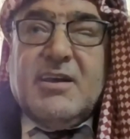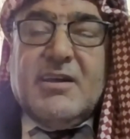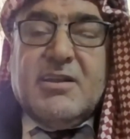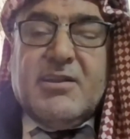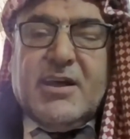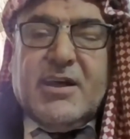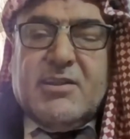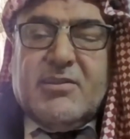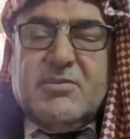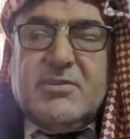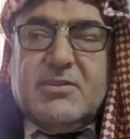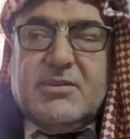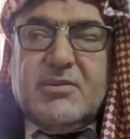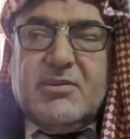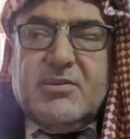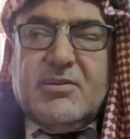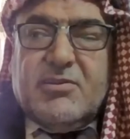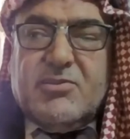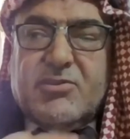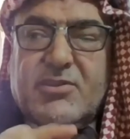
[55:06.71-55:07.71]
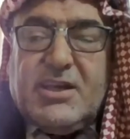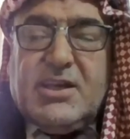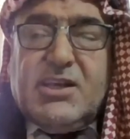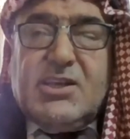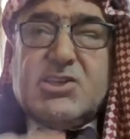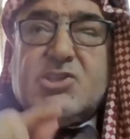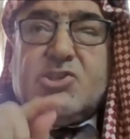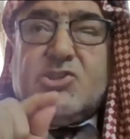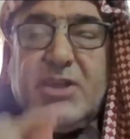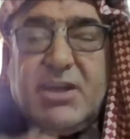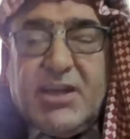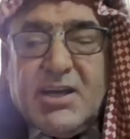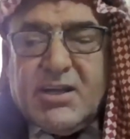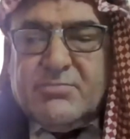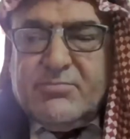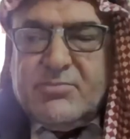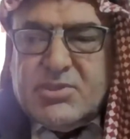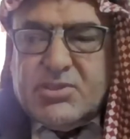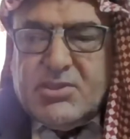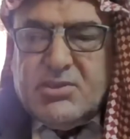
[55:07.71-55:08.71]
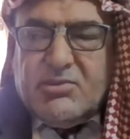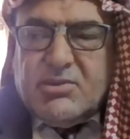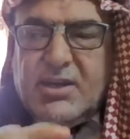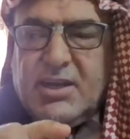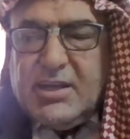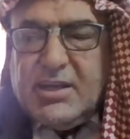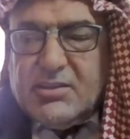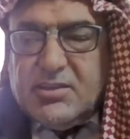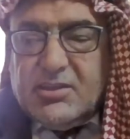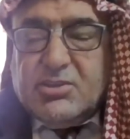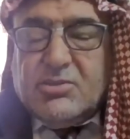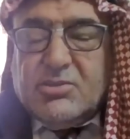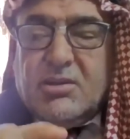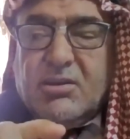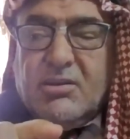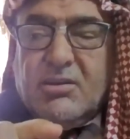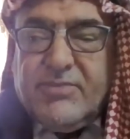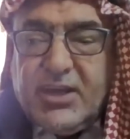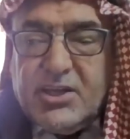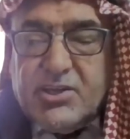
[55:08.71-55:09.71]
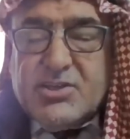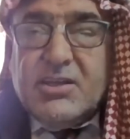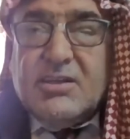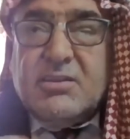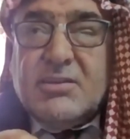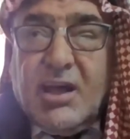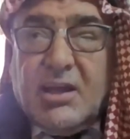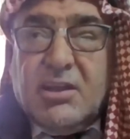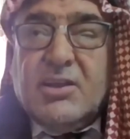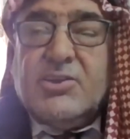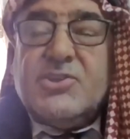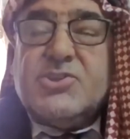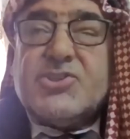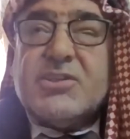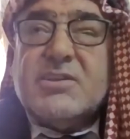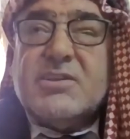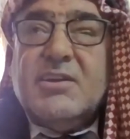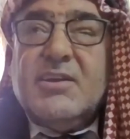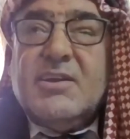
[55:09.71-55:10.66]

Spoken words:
that these terms related to innovation, knowledge,